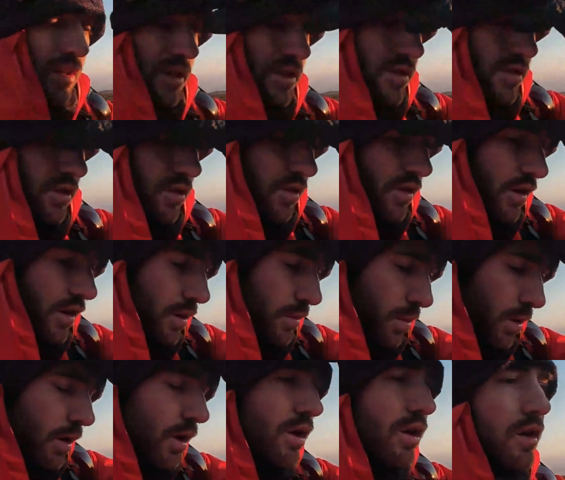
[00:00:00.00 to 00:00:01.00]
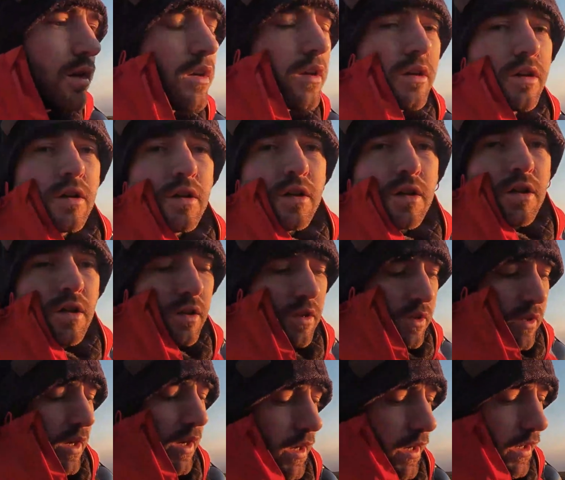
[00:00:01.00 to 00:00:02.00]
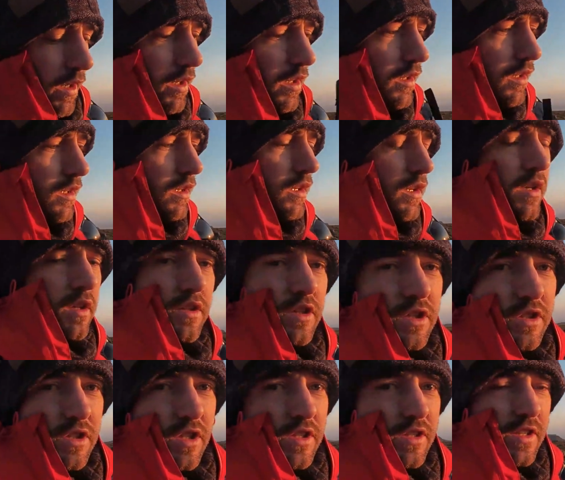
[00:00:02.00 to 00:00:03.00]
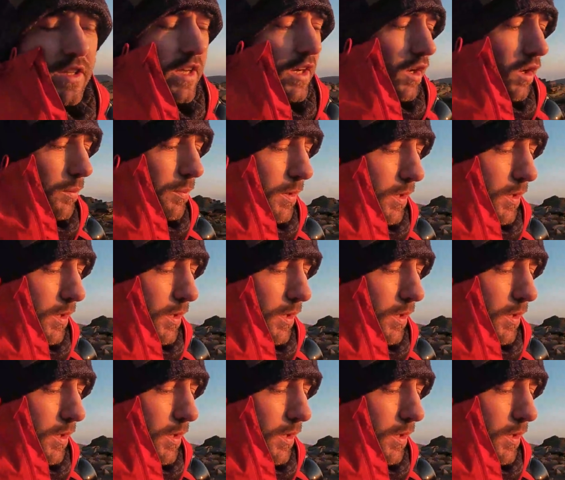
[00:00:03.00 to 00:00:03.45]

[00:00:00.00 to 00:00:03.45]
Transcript: So yeah, just need to get up